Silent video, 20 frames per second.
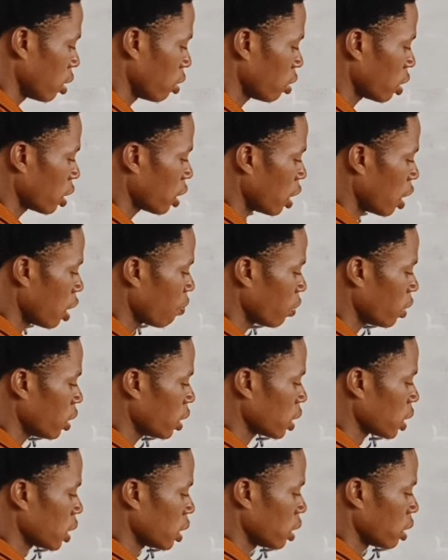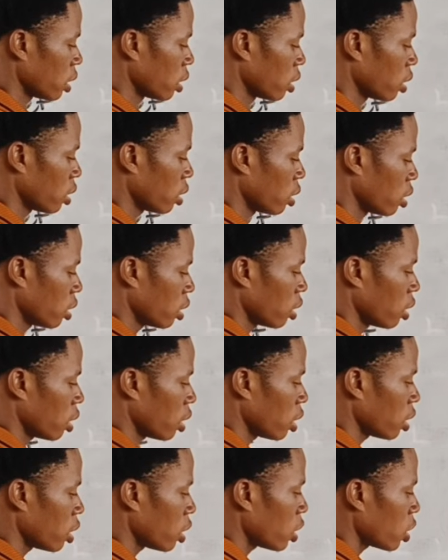Okay, FAT.
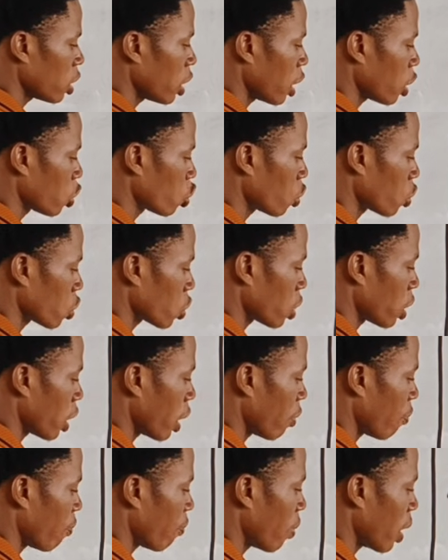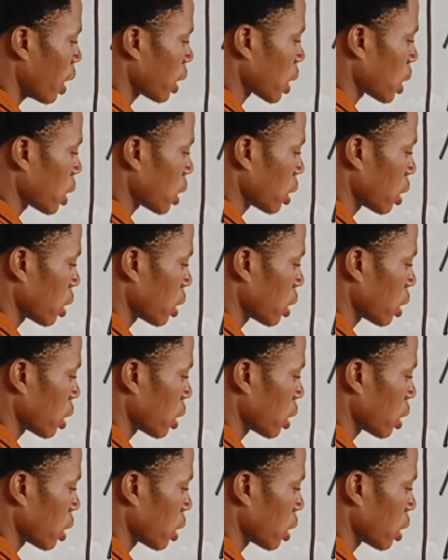They are short now. Fat.